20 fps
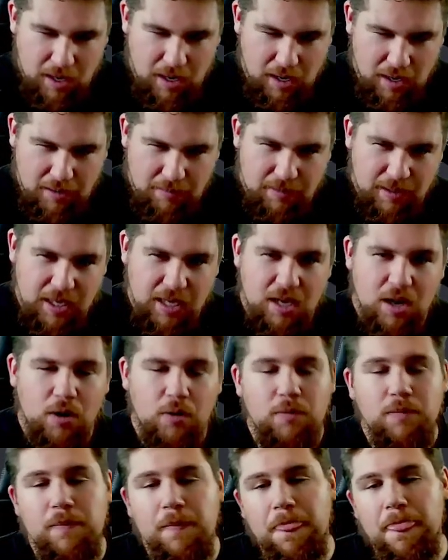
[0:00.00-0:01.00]
HECO,
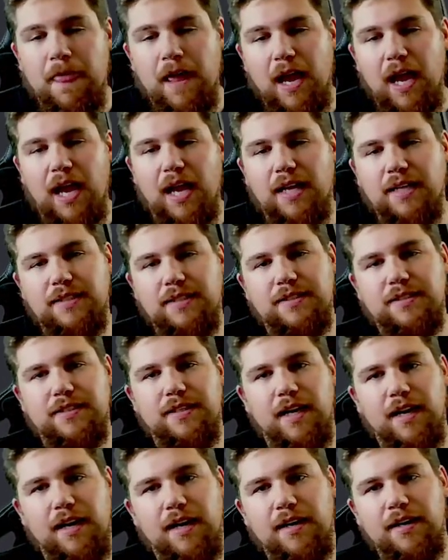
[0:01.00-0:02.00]

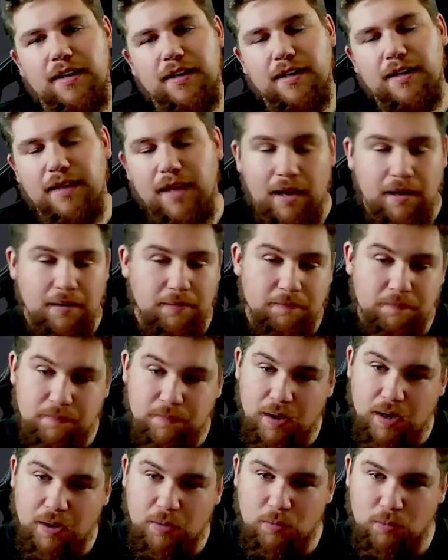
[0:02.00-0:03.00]
and
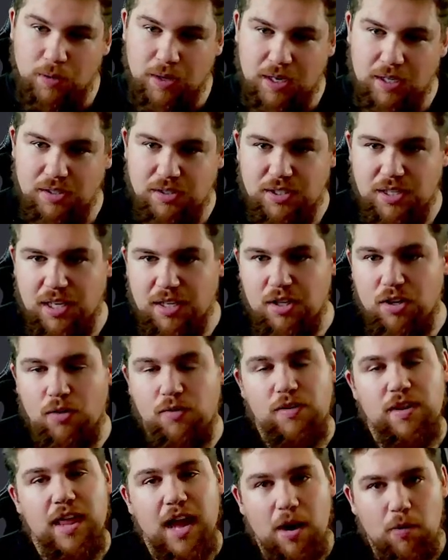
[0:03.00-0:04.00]
we can send it over
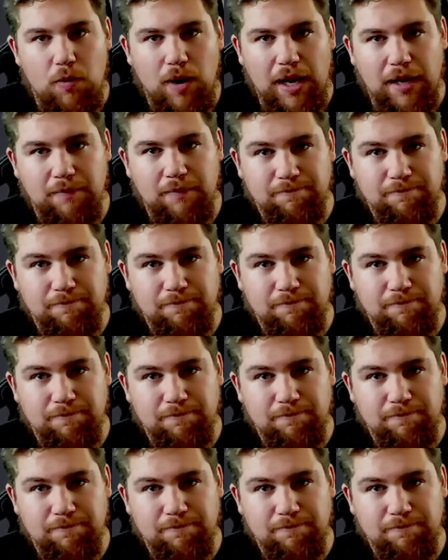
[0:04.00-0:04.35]
that way.